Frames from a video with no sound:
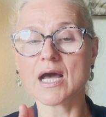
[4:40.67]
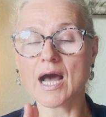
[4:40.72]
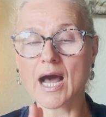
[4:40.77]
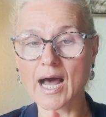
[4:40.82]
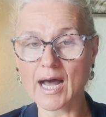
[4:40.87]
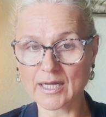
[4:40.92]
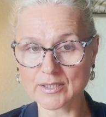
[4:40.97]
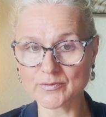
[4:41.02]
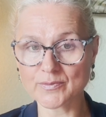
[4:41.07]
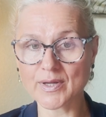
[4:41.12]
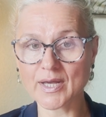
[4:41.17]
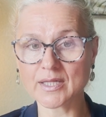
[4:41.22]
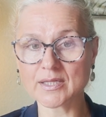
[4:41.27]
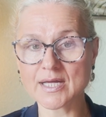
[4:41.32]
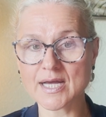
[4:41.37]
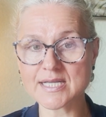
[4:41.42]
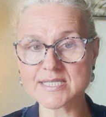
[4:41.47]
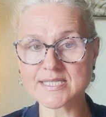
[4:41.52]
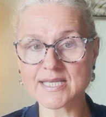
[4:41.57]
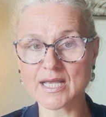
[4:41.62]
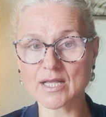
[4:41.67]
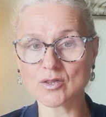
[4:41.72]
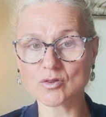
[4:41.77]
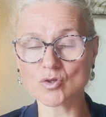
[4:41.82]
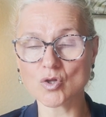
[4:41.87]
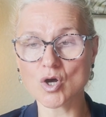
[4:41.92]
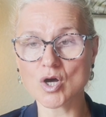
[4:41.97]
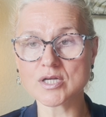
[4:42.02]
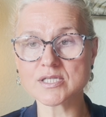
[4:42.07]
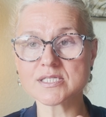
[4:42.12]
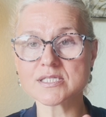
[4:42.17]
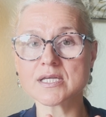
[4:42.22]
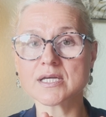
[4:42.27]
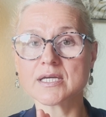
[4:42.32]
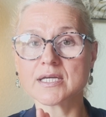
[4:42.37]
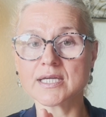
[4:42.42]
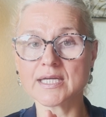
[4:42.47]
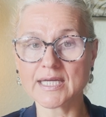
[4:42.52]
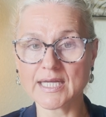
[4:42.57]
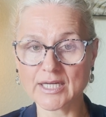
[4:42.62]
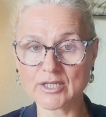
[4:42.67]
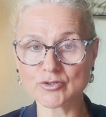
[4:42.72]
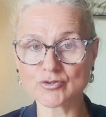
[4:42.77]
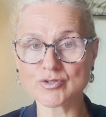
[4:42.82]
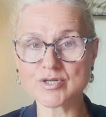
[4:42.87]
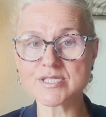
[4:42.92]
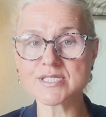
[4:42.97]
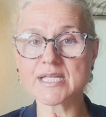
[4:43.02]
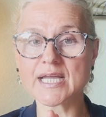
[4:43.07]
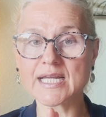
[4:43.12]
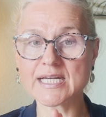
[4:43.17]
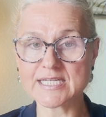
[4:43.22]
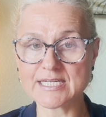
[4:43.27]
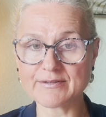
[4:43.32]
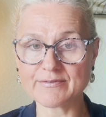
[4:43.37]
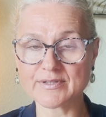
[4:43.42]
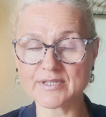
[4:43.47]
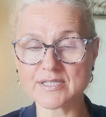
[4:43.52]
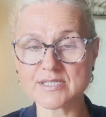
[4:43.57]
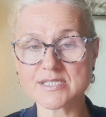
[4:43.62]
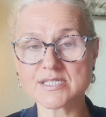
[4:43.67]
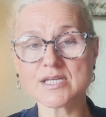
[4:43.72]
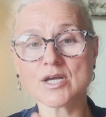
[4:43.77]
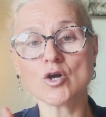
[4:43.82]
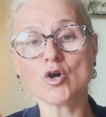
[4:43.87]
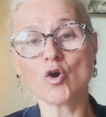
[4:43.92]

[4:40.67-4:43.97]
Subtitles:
unrealized gain loss, interest, and dividends.